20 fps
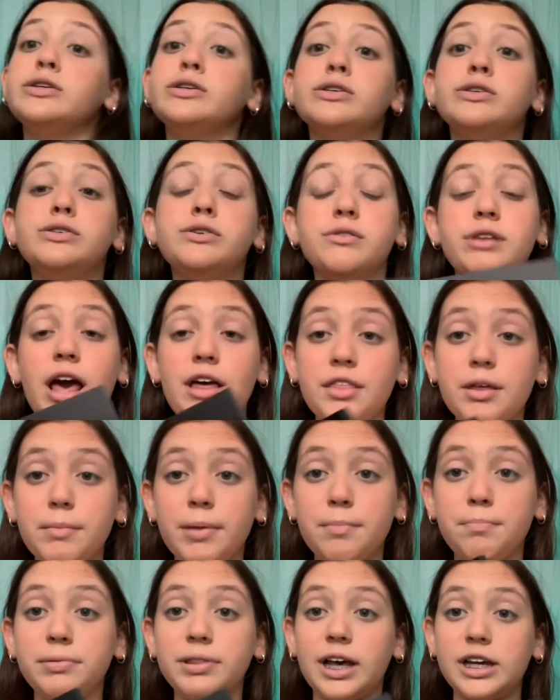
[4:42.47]
So now that
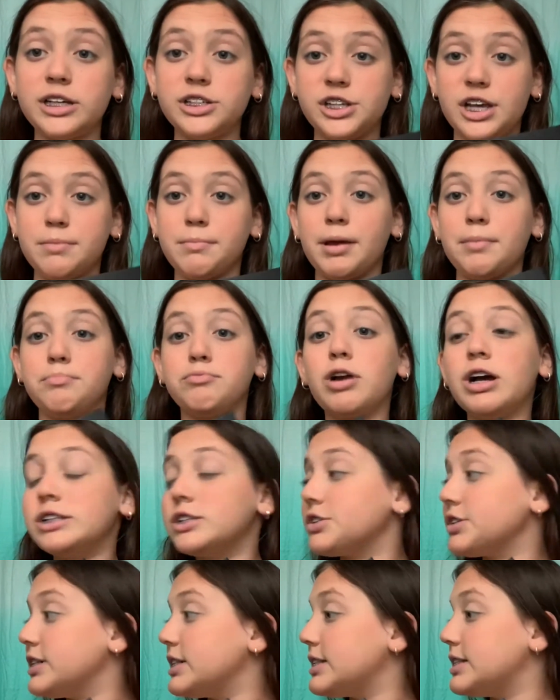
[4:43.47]
my blush and my
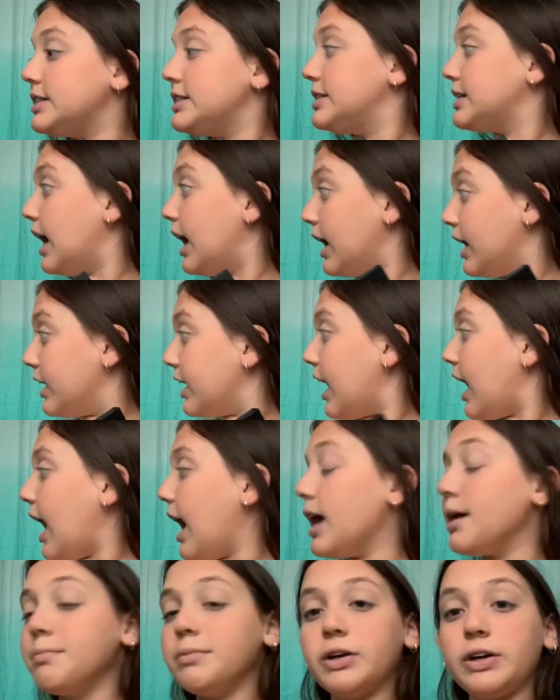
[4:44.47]
bronzer is done,
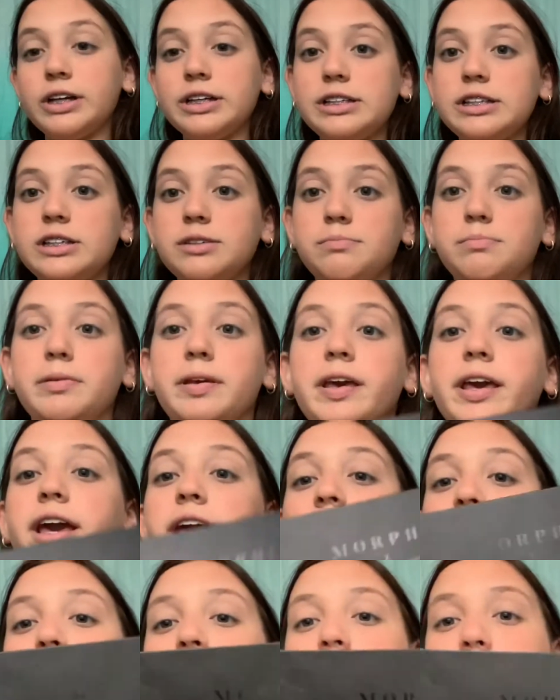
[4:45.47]
I'm going to be
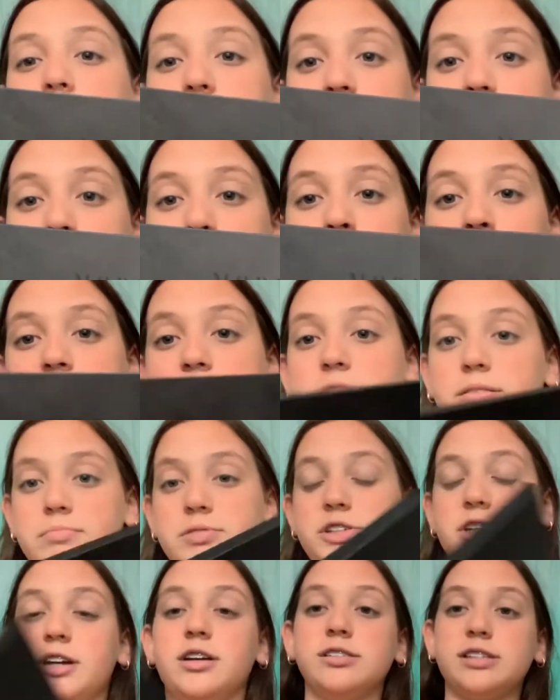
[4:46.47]
using my James
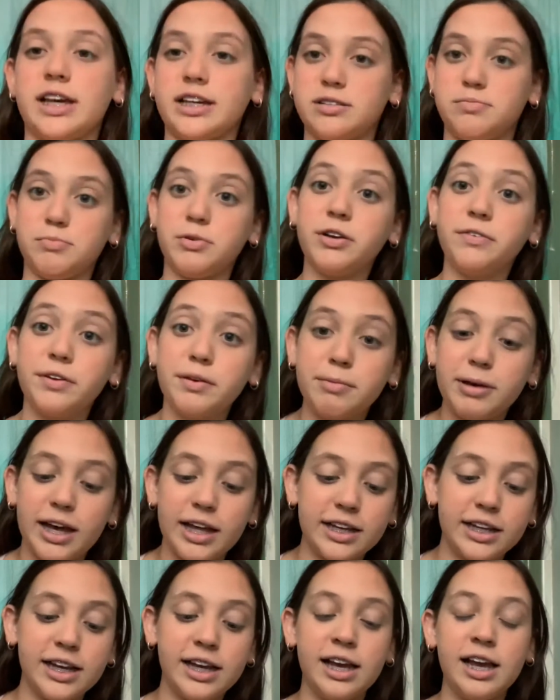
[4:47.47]
Charles X Morphe
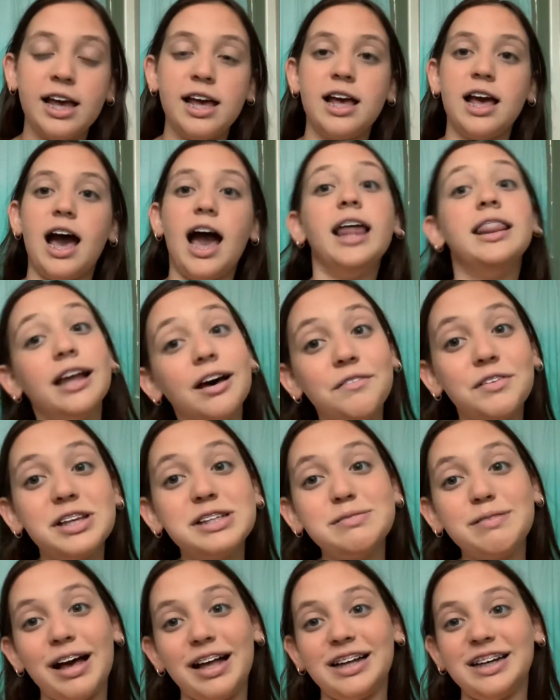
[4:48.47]
palette. I love this
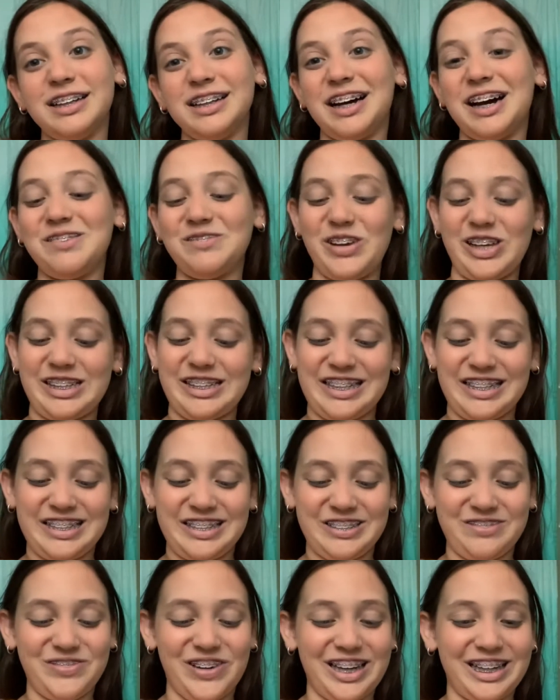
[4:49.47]
palette a lot. My sister
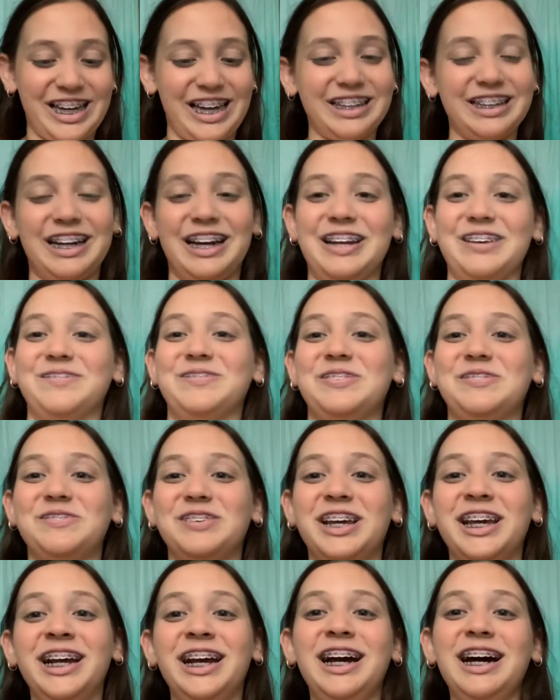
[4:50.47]
and my dad got it for
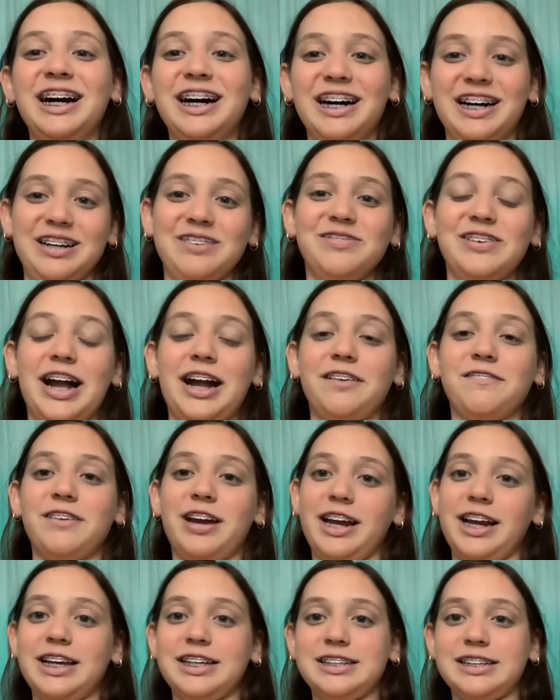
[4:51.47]
me on a Black
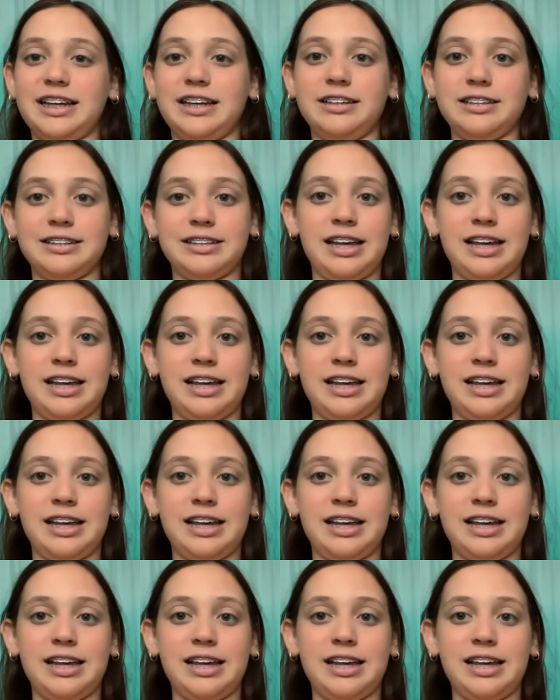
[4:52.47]
Friday sale.